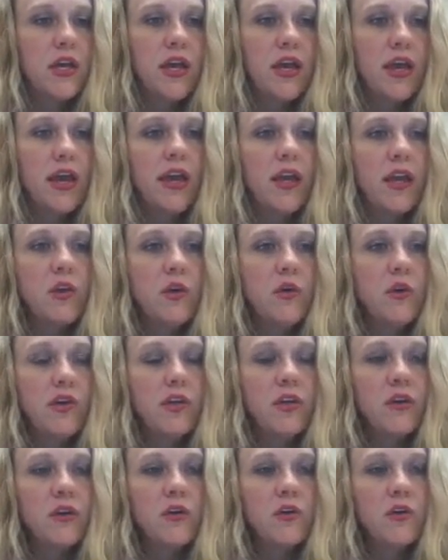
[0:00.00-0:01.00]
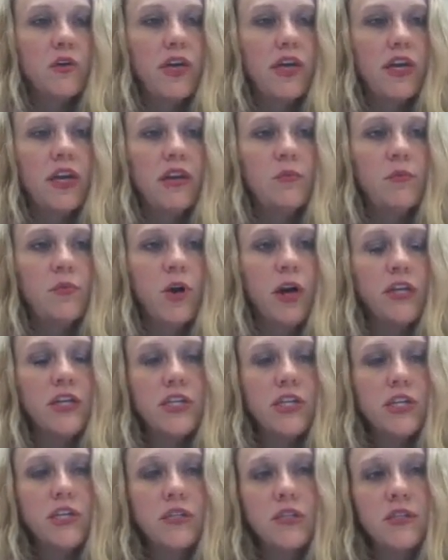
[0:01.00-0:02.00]
And you can create
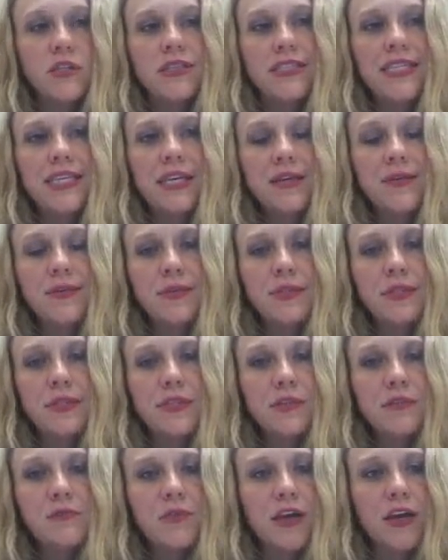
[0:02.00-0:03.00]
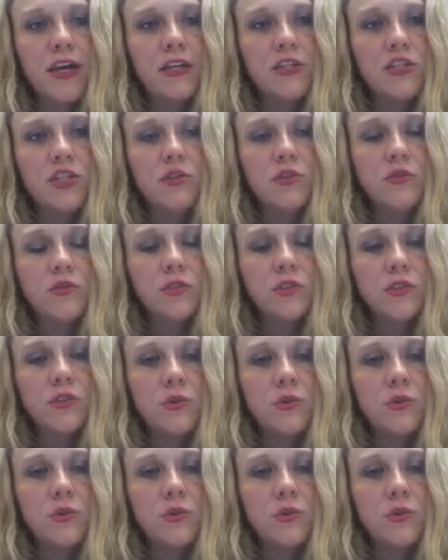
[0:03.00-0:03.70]
projects and teams and invite children